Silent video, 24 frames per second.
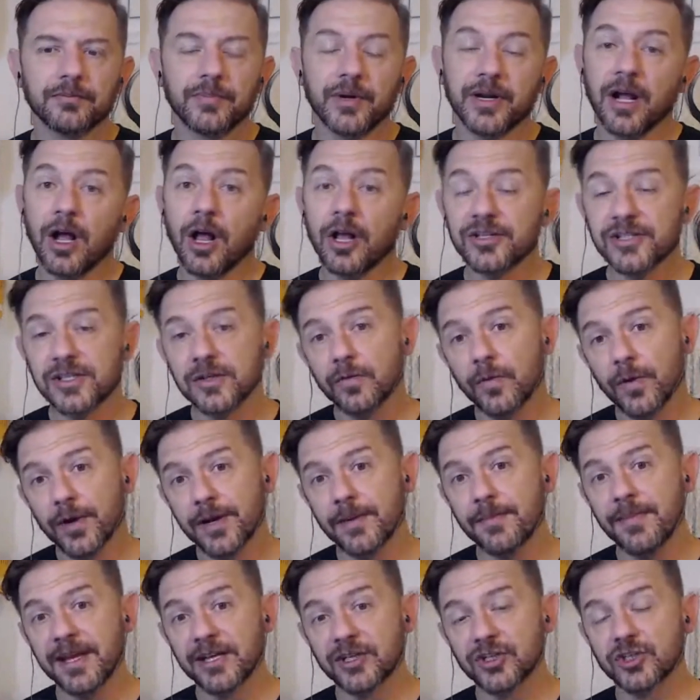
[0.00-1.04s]
But I also
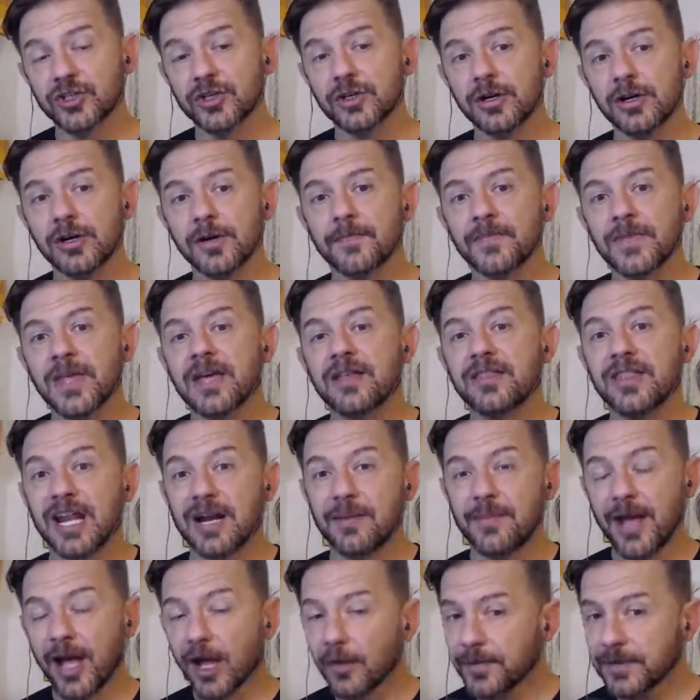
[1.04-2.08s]
want to make sure that
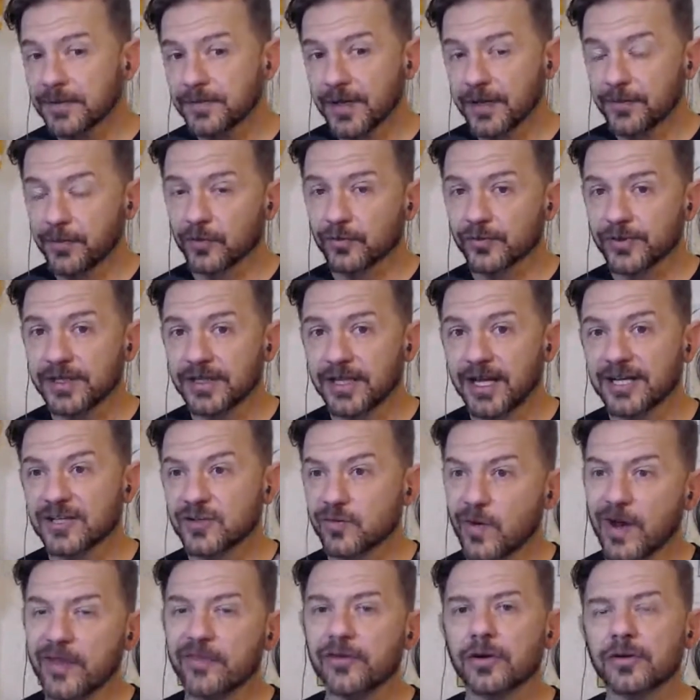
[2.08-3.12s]
I'm helping people
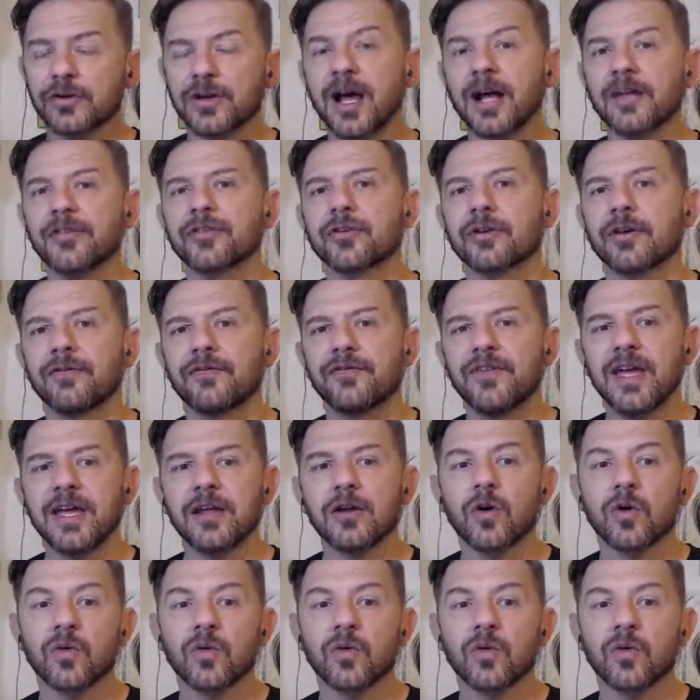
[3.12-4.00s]
realize whether or not they're a fit